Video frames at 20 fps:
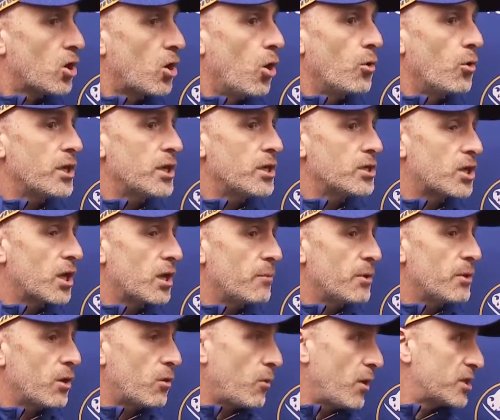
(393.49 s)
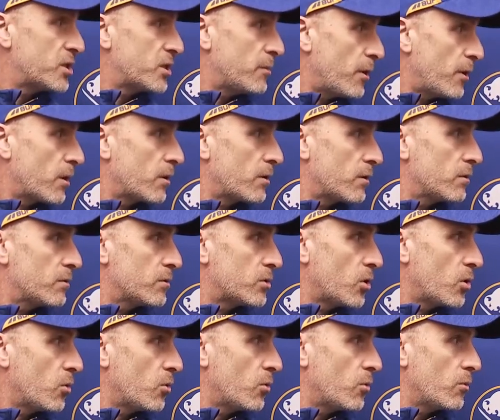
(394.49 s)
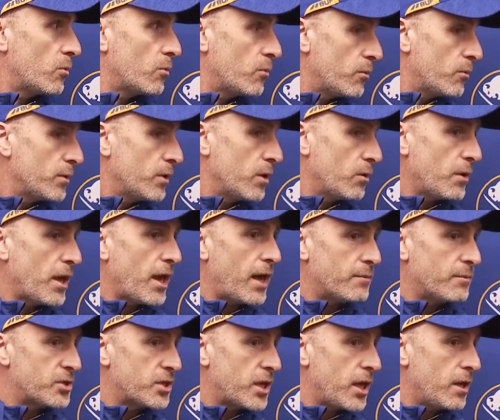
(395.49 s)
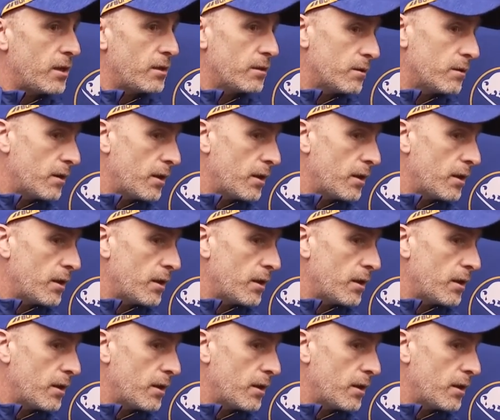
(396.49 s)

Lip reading: Cody is going to be a question mark. So, you know, we had him skate.